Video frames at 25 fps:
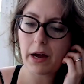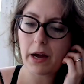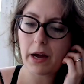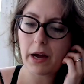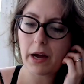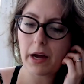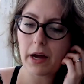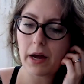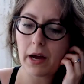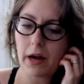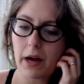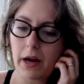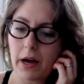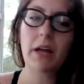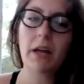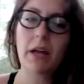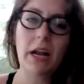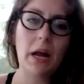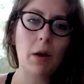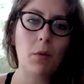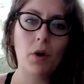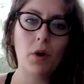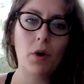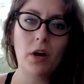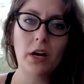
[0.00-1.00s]

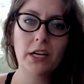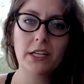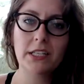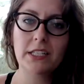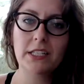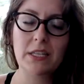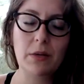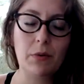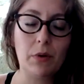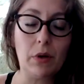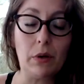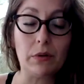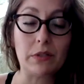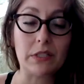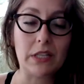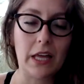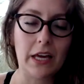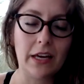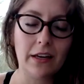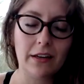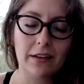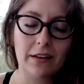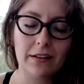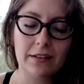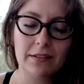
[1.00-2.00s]
But I
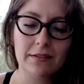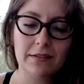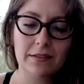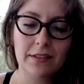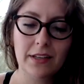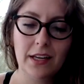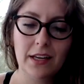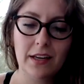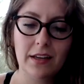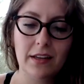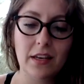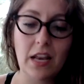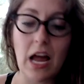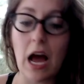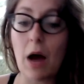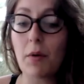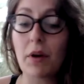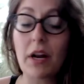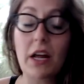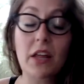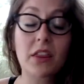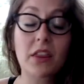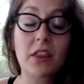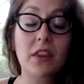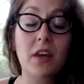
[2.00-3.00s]
wanted to see what it was like.
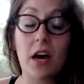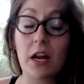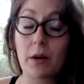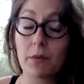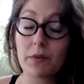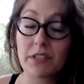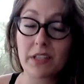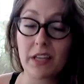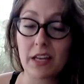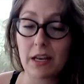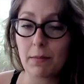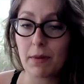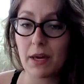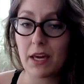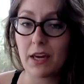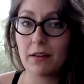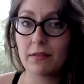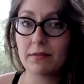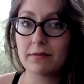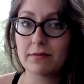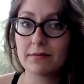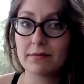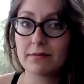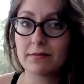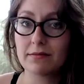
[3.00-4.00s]
Not what I thought it
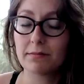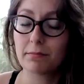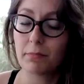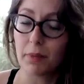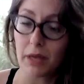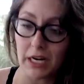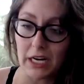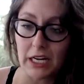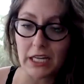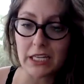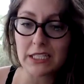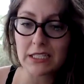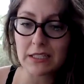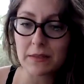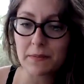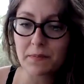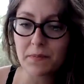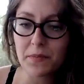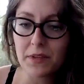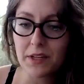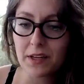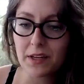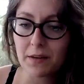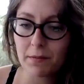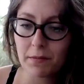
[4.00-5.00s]
was gonna be, but it
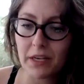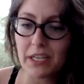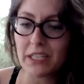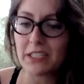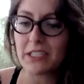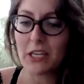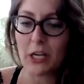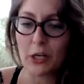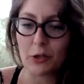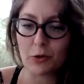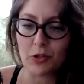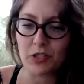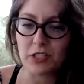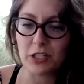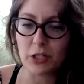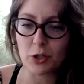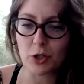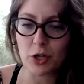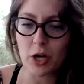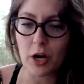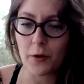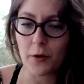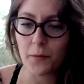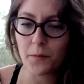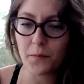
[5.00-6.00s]
is. But it's an
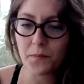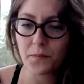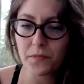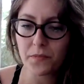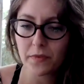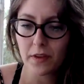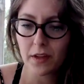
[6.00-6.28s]
interesting show.